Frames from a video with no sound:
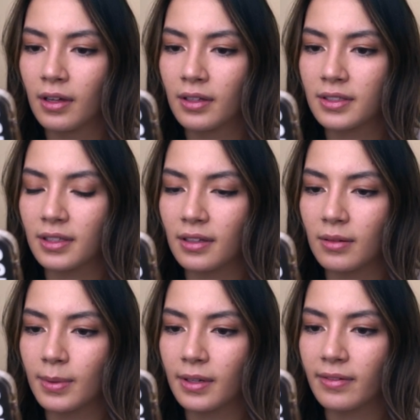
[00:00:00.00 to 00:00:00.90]
It's a little
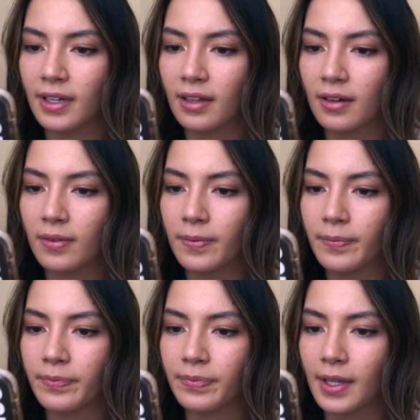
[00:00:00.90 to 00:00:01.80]
bit of yellow.
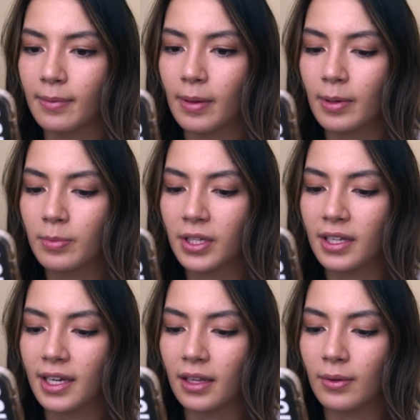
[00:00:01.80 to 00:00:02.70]
Maybe I'll bring the
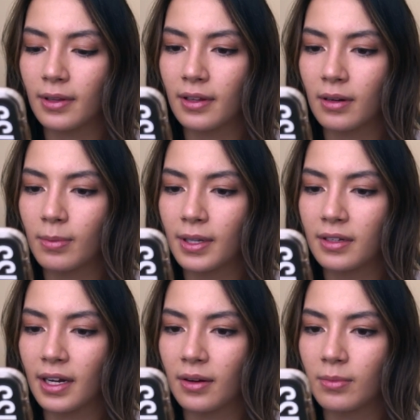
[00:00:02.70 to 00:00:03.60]
yellow a little bit
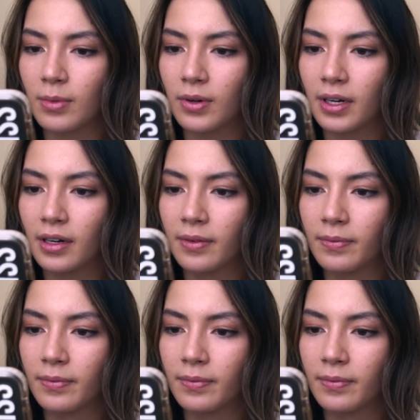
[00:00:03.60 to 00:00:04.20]
down more.